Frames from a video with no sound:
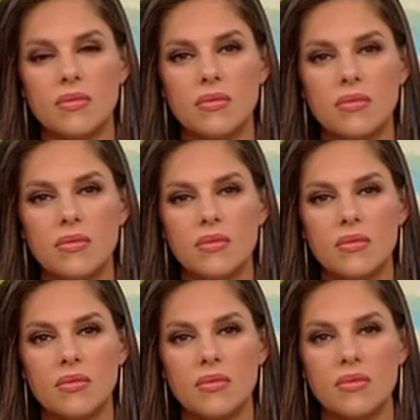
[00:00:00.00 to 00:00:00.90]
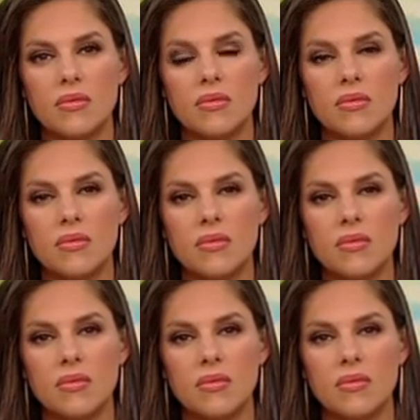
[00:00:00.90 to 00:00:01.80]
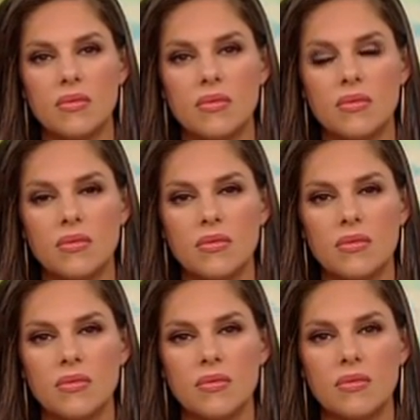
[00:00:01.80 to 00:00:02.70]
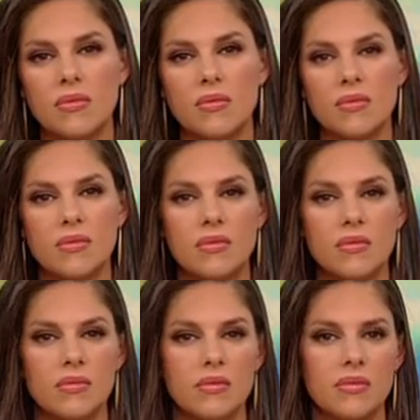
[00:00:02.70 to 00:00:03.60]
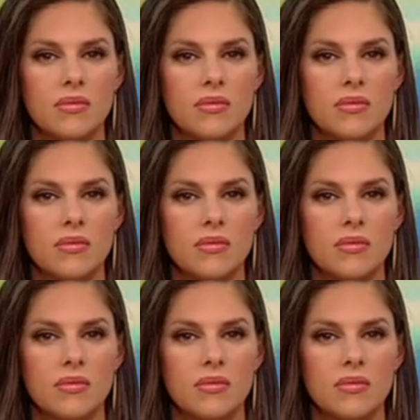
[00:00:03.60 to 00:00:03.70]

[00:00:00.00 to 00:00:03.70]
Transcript: This person isn't speaking.